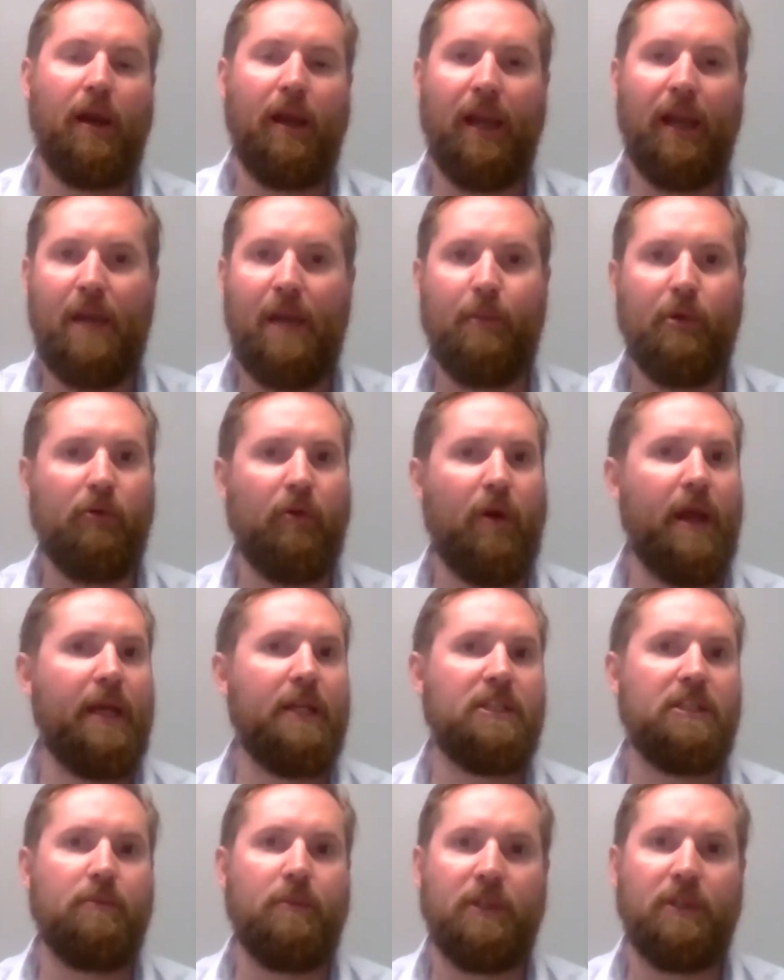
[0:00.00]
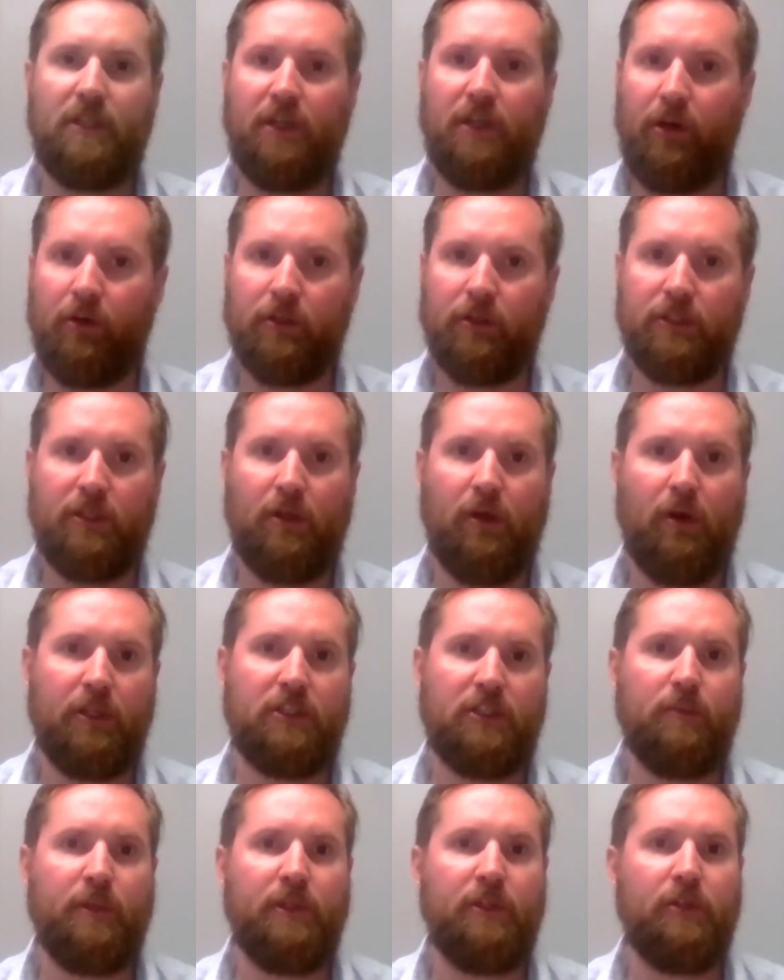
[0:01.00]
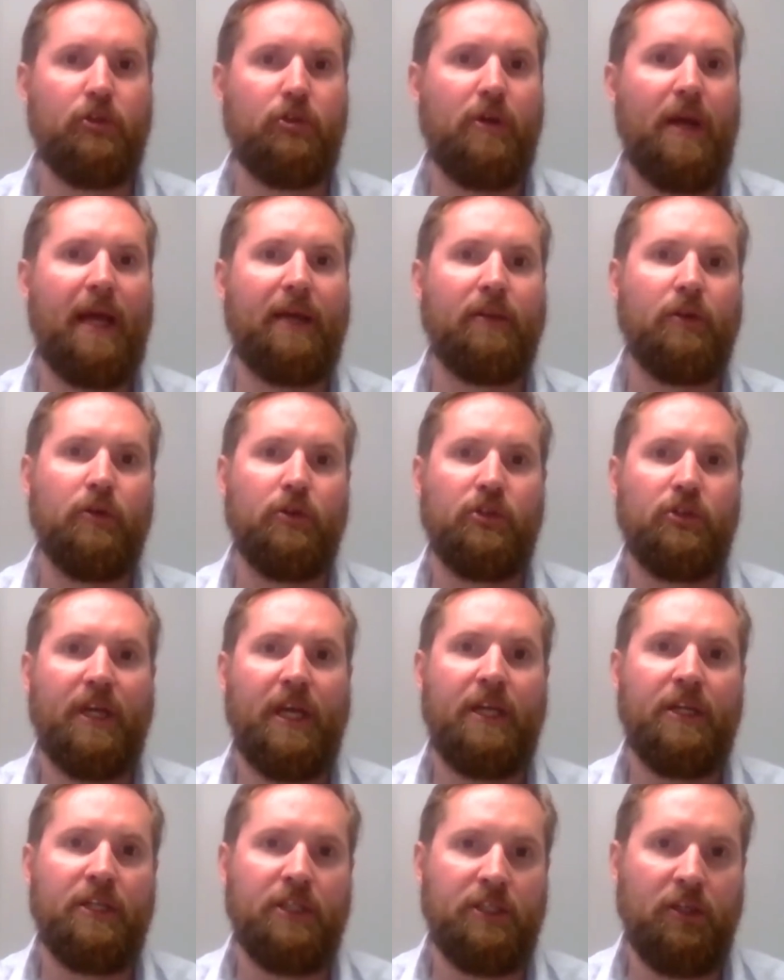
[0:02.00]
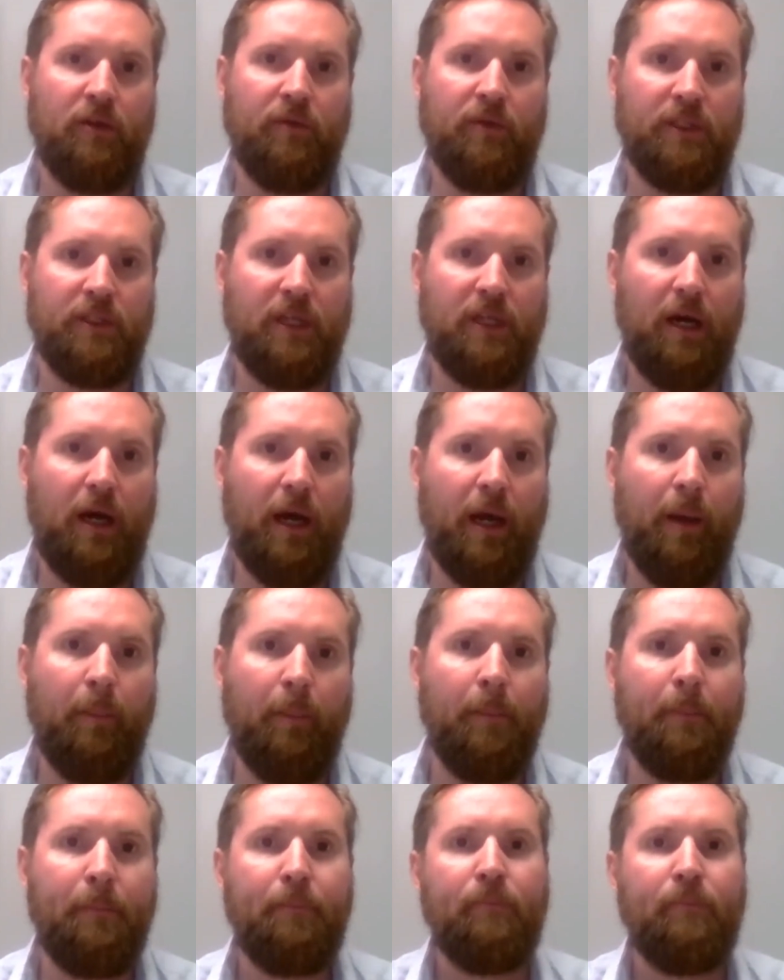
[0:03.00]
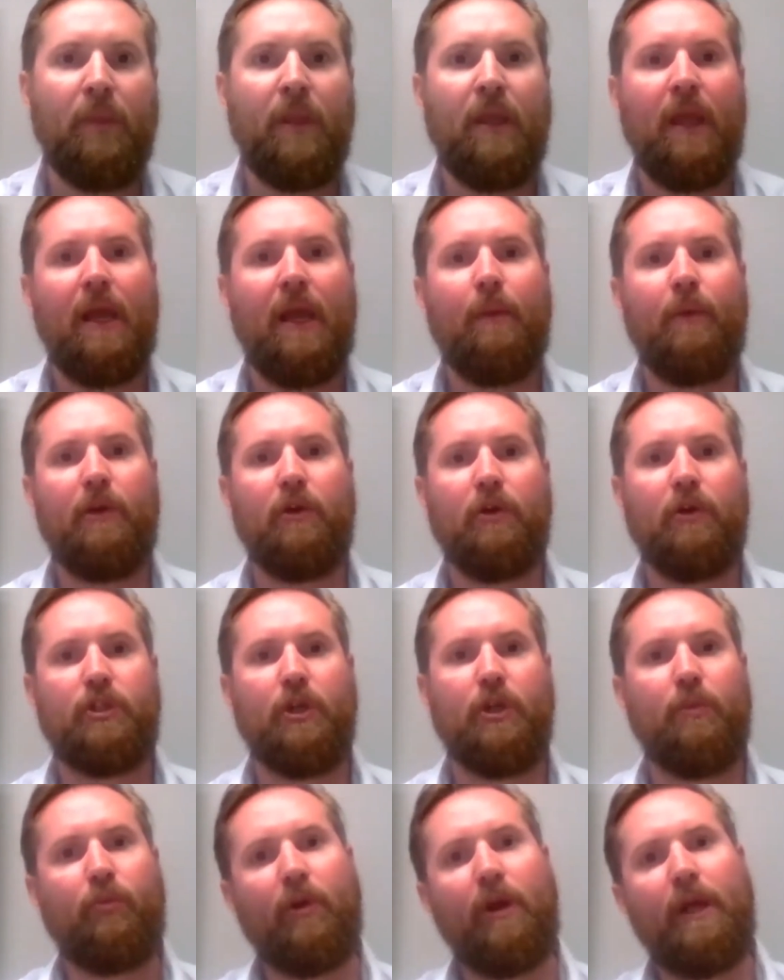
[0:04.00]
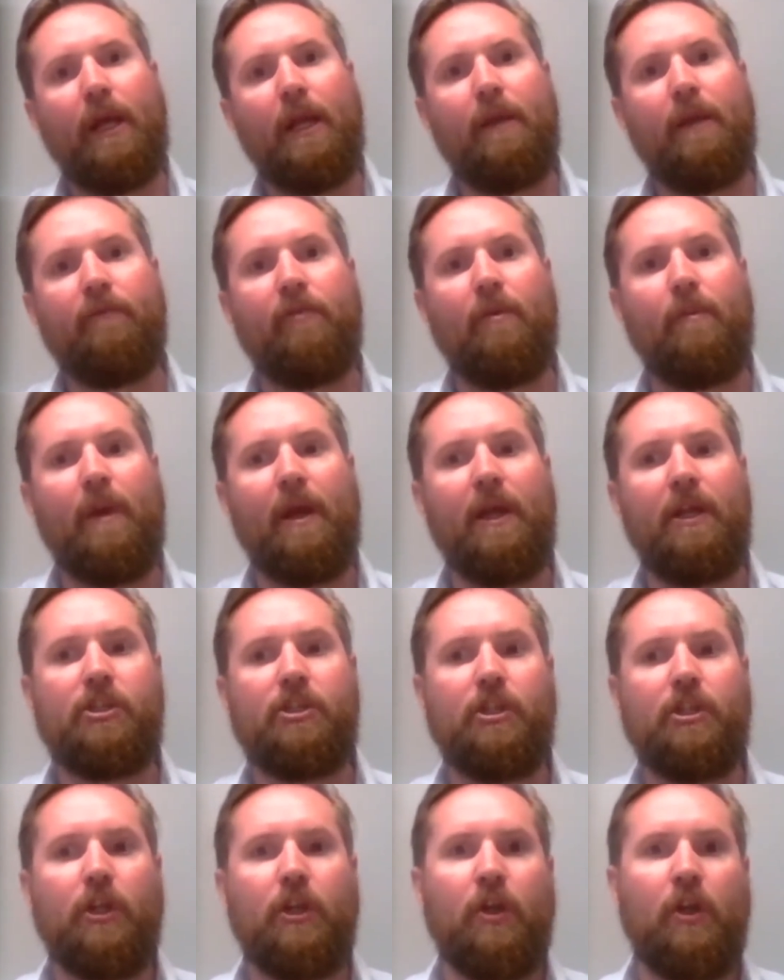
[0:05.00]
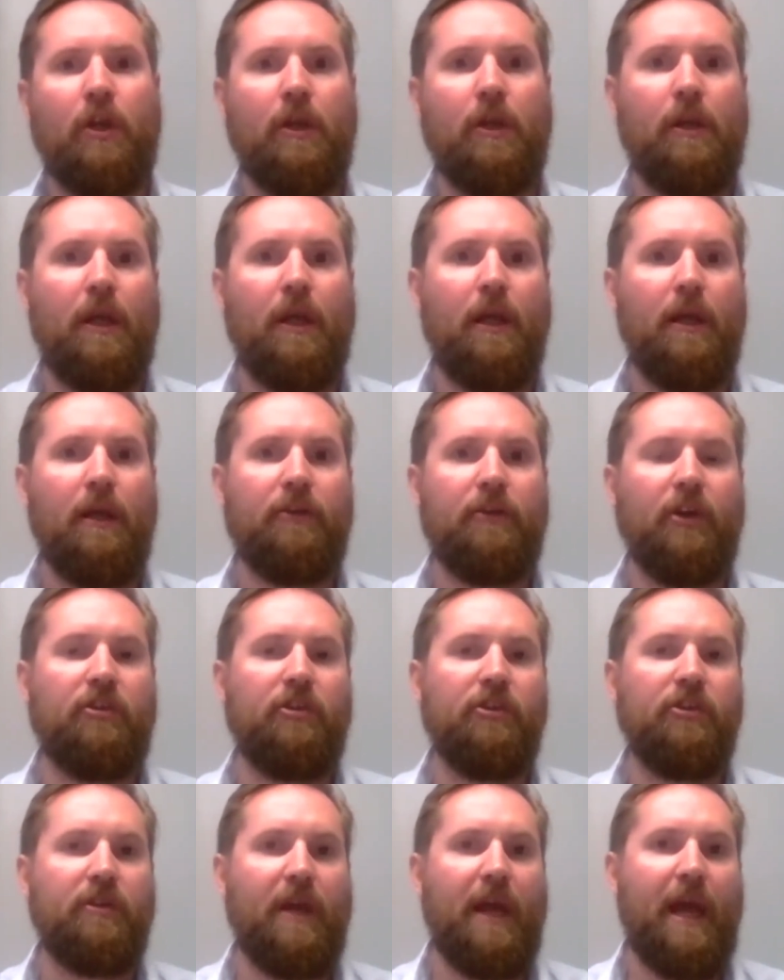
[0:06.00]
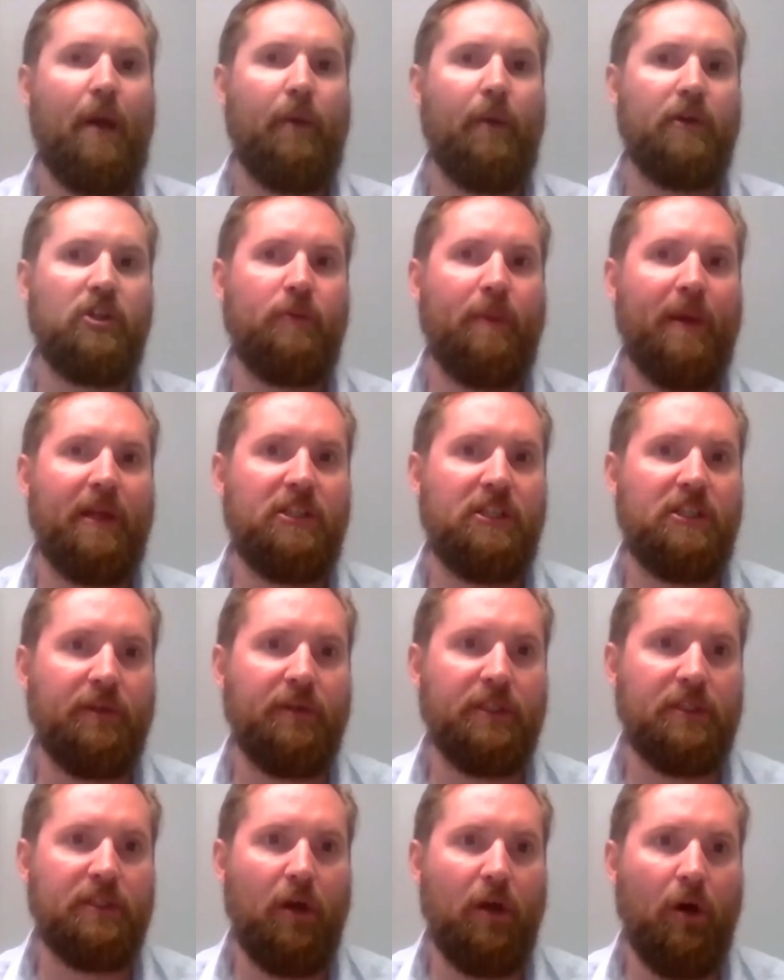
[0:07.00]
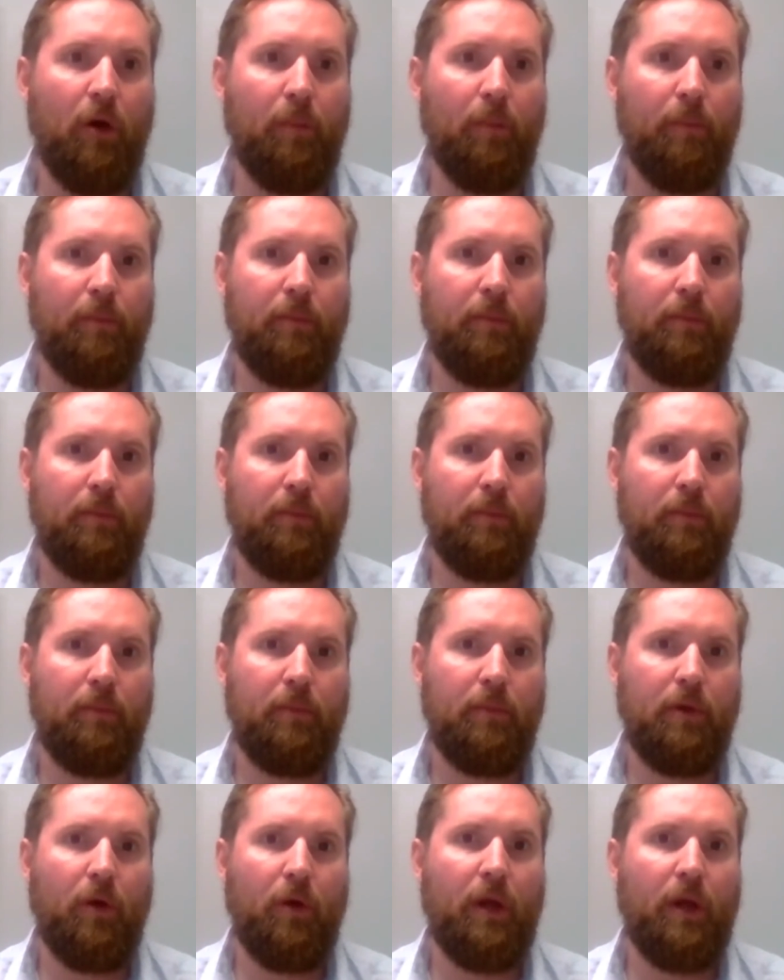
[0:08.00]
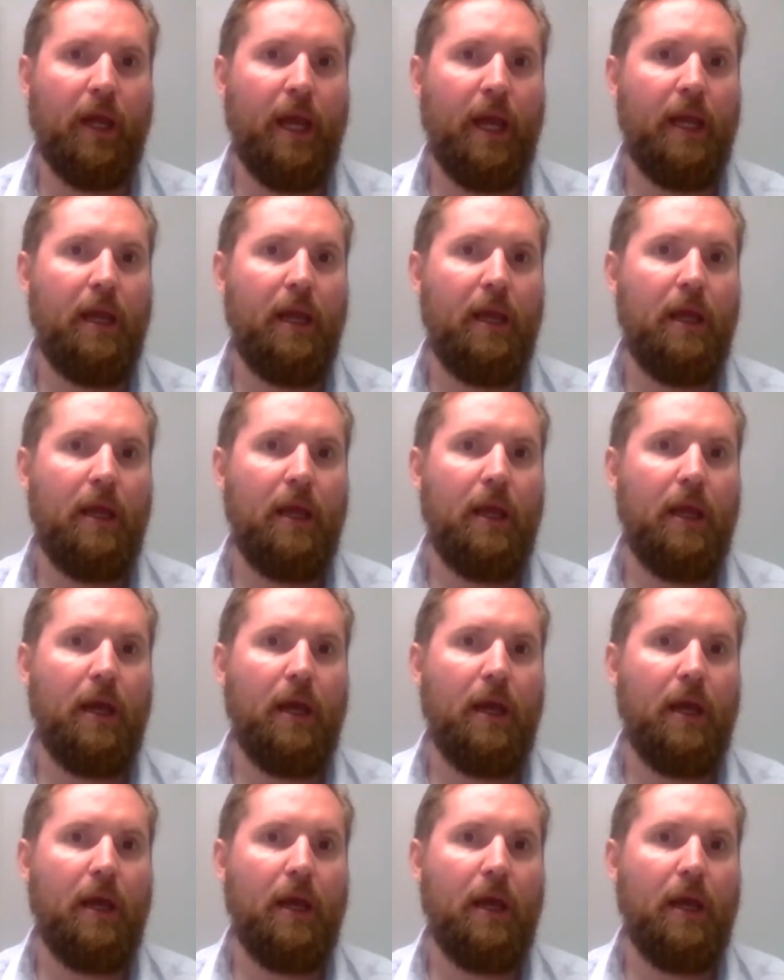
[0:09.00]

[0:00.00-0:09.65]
labor rates and materials costs. And we do track those changes over time. And we also bring in information such as how expensive is the home, okay?